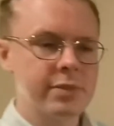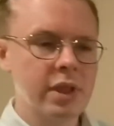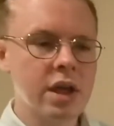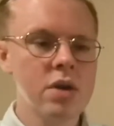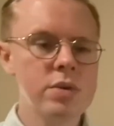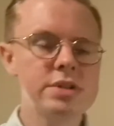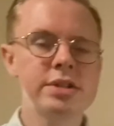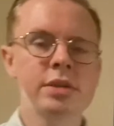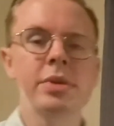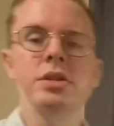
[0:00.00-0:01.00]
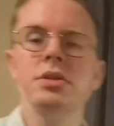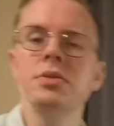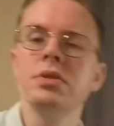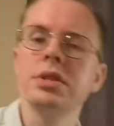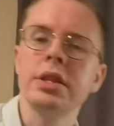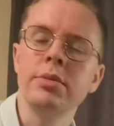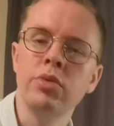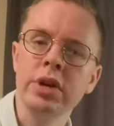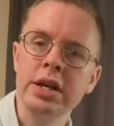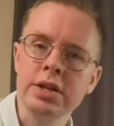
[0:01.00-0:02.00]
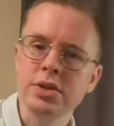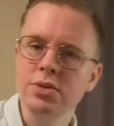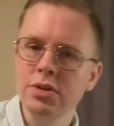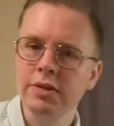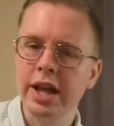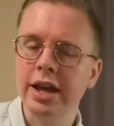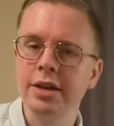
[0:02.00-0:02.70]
I always tell my students that the brain is sort of like